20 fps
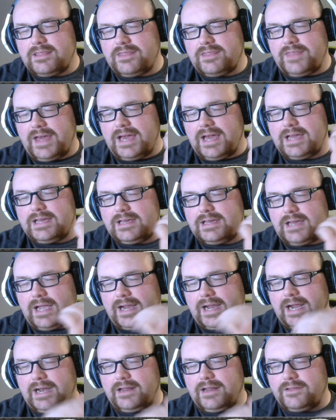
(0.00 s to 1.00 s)
that I
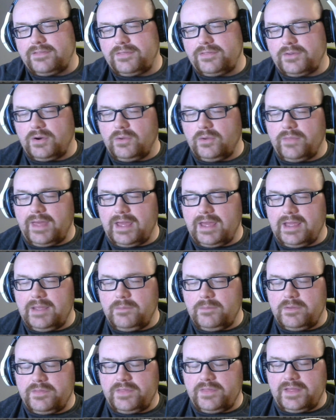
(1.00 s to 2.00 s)
kind of throw that in
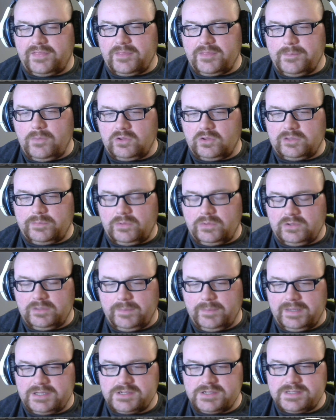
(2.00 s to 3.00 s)
with like the multiple
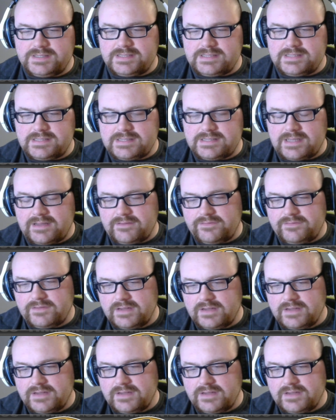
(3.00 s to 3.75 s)
dimensions and stuff.